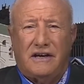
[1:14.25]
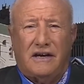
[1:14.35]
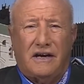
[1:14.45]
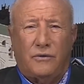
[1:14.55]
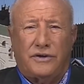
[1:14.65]

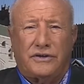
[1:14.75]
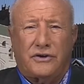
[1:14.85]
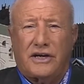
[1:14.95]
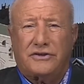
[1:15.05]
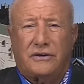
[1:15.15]
When
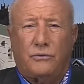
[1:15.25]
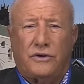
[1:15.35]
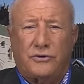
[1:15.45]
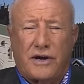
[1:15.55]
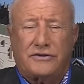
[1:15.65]

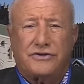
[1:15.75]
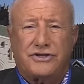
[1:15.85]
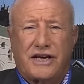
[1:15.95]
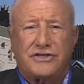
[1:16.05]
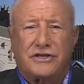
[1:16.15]
Director
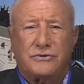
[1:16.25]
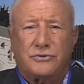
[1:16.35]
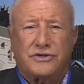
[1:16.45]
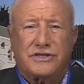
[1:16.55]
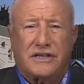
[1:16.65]
Sessions
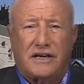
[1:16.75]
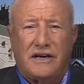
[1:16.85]
was